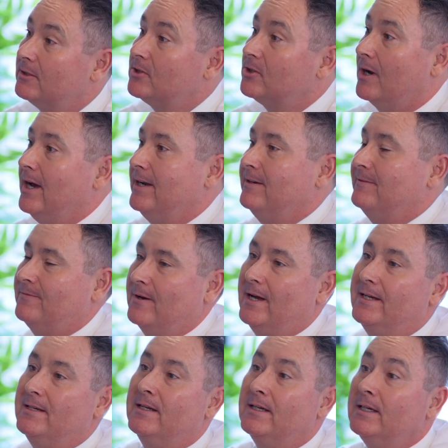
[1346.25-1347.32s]
you're trying to
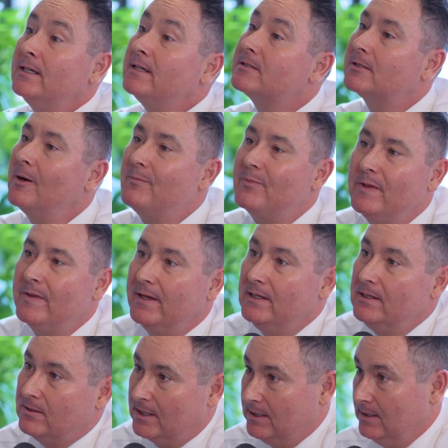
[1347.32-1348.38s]
find something that
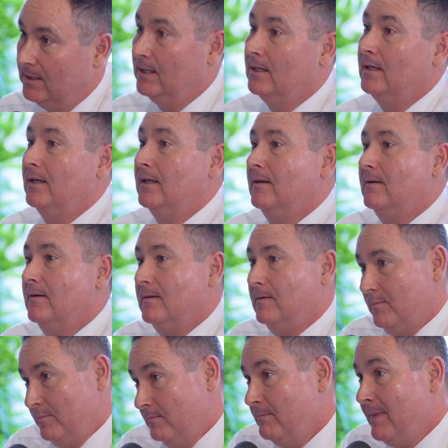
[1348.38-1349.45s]
you can
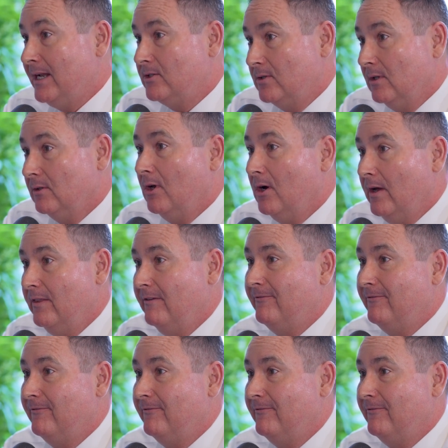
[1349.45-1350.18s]
match the law and the